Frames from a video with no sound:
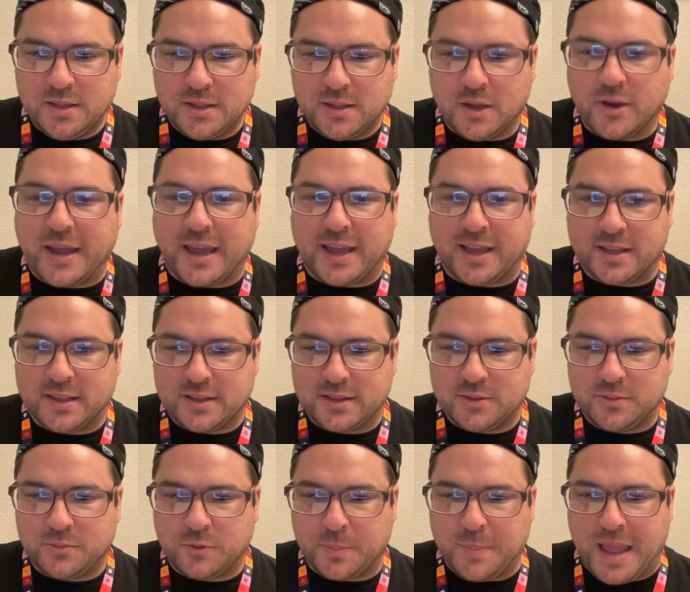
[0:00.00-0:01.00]
Okay,
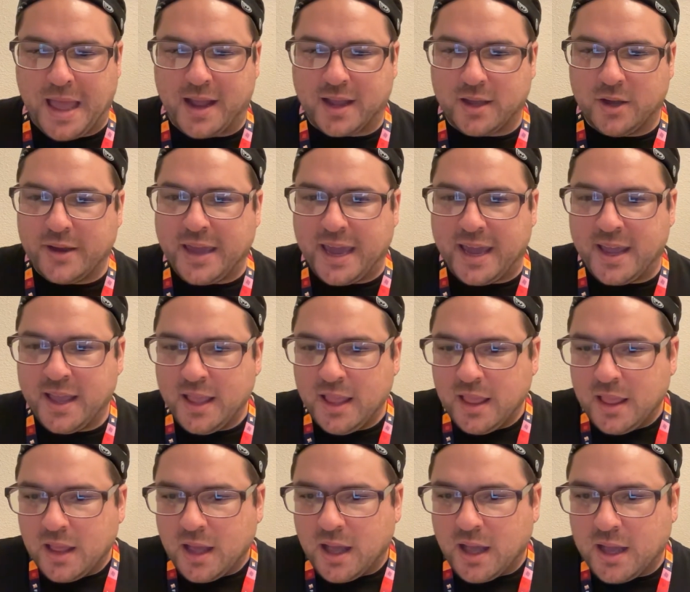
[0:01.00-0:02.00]
we're back. Okay,
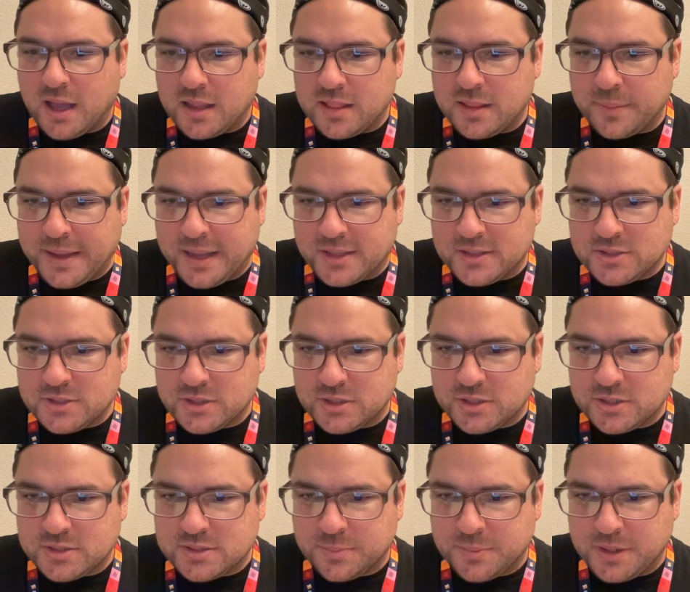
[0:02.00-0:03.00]
let me
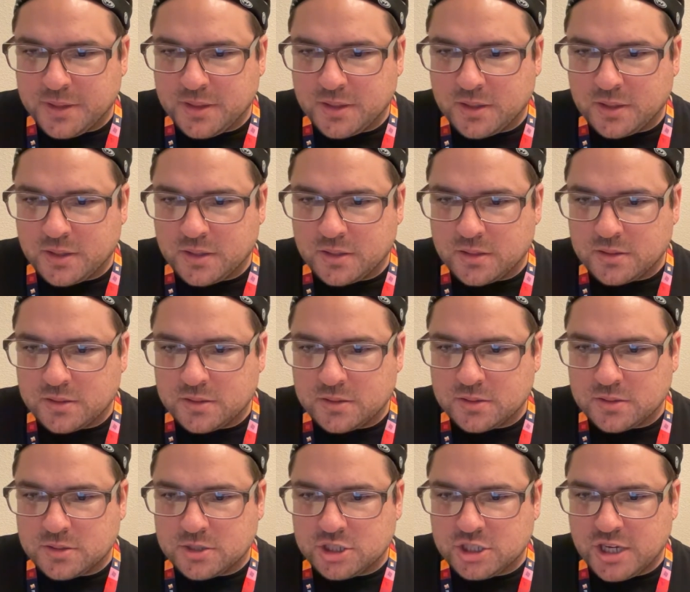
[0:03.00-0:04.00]
answer someone in the
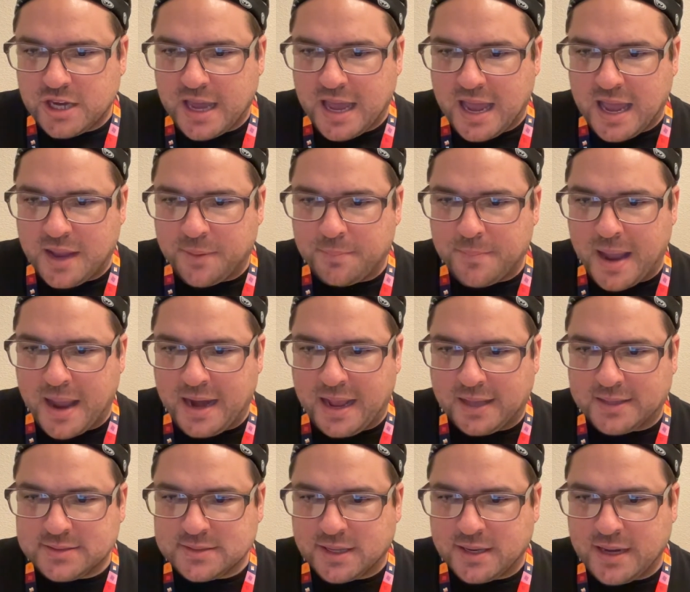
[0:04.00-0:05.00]
chat. Matt
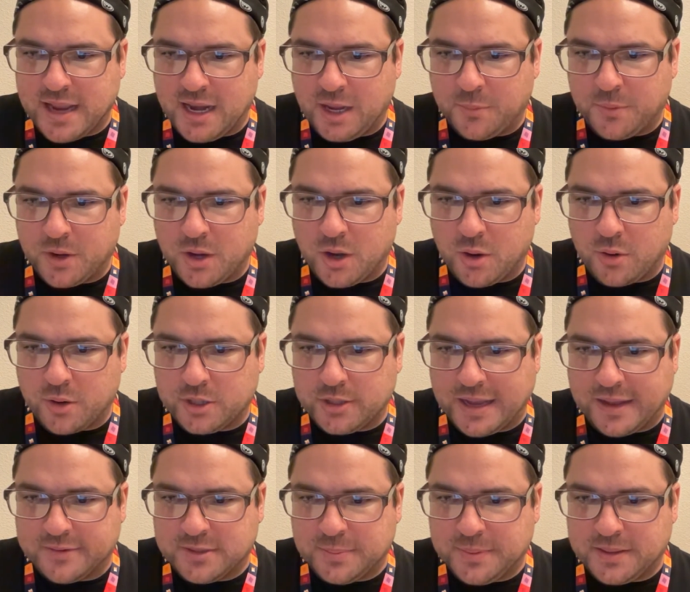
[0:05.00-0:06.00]
asked, can anyone go, or do
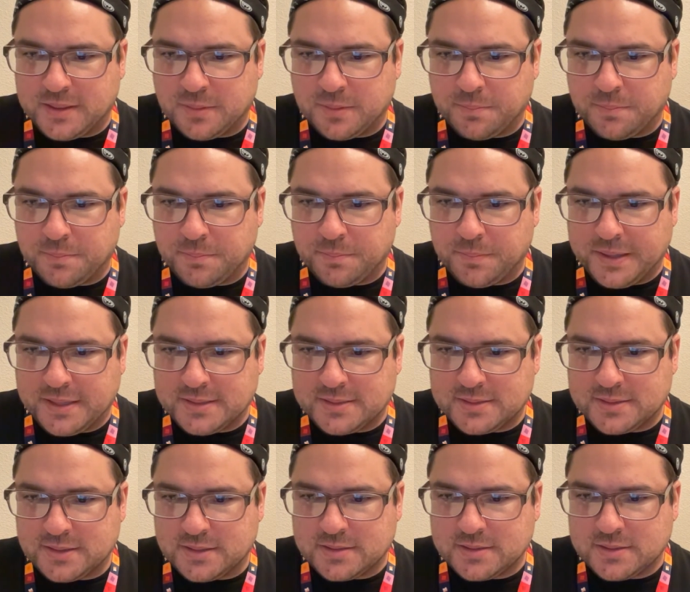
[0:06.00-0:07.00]
you have to be in the
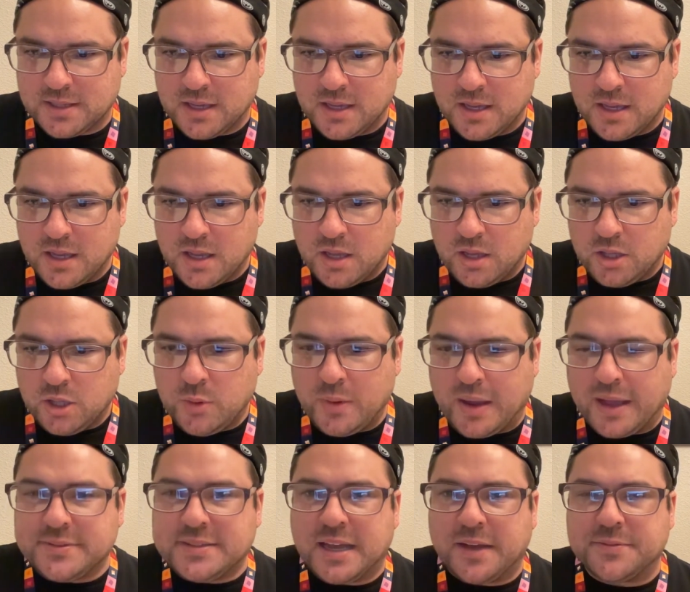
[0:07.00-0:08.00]
business? You
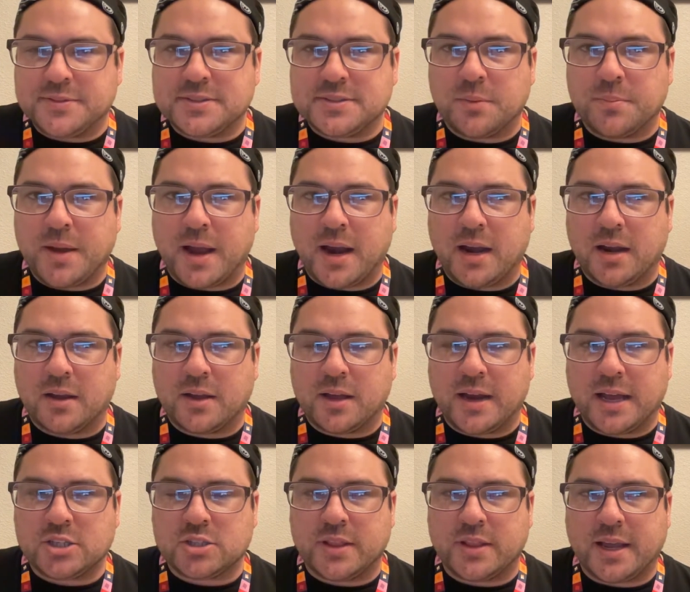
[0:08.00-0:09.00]
have to have some kind of
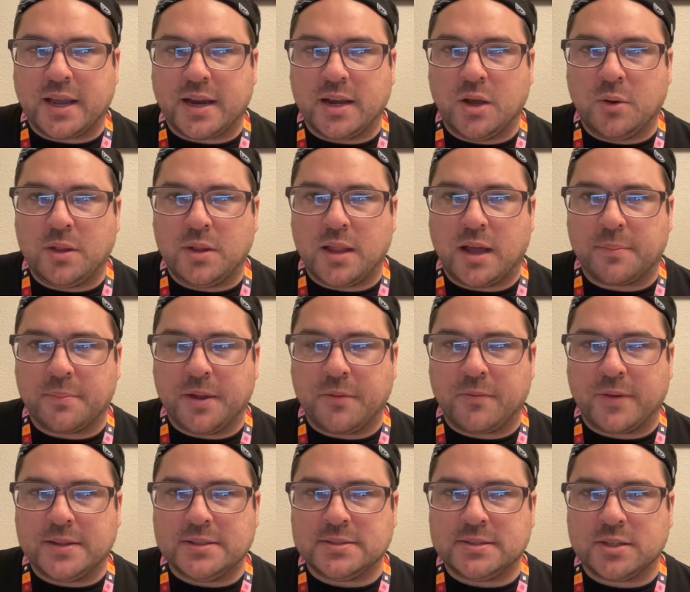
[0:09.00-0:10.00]
connection. Like, I know a lot of my
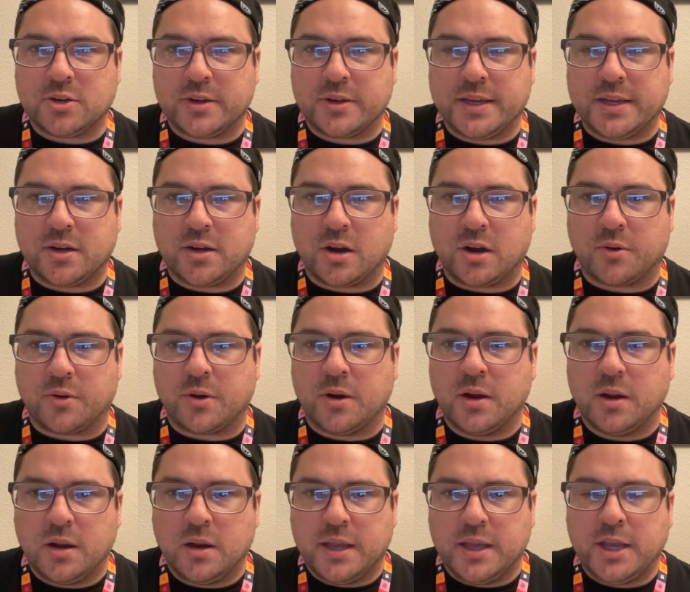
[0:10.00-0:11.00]
friends that are here
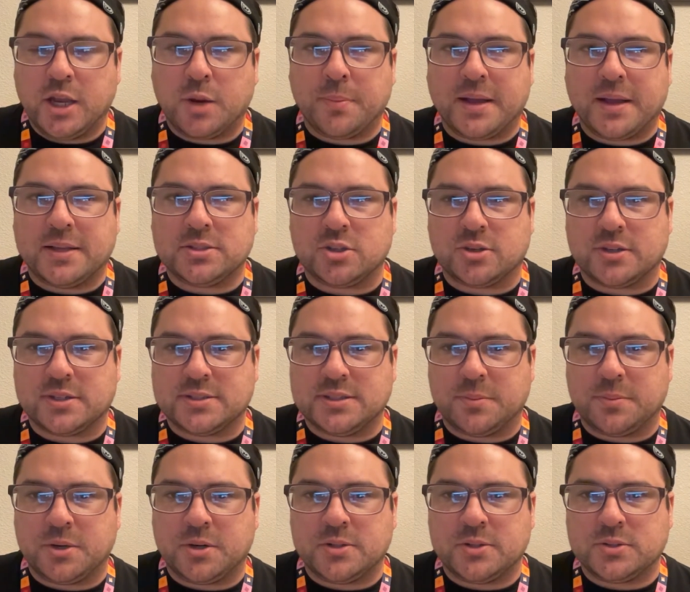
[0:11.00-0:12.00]
because they're
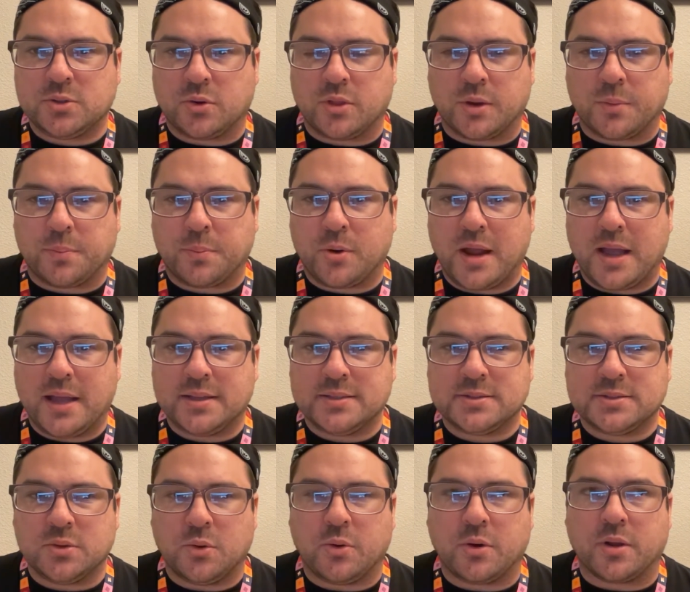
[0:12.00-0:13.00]
exhibitors or they're
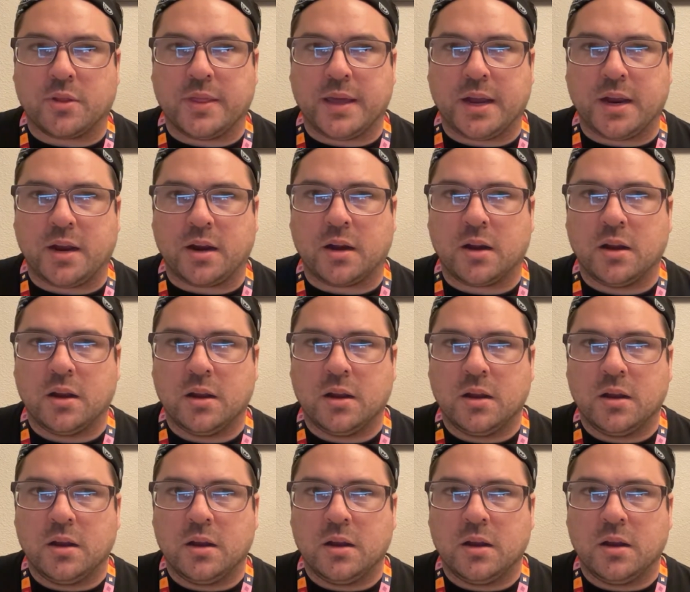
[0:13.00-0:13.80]
press or they're,